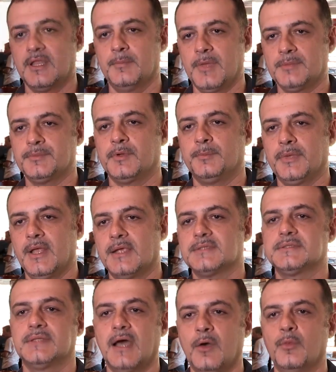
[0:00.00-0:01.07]
in the
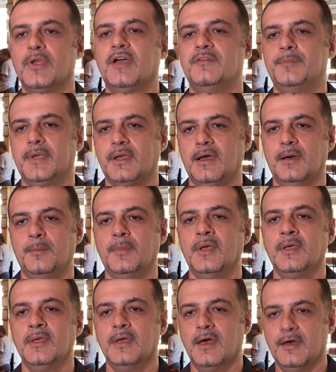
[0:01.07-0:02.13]
Metroplex, now we have become
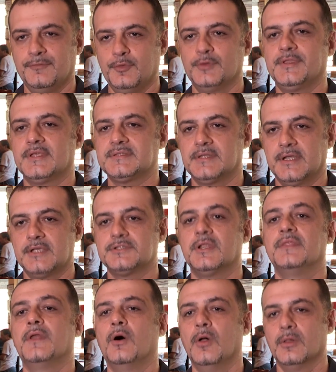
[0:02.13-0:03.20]
a food
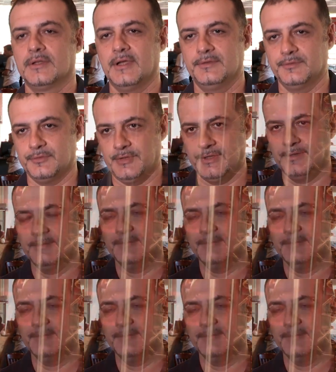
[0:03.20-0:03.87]
destination in the whole country.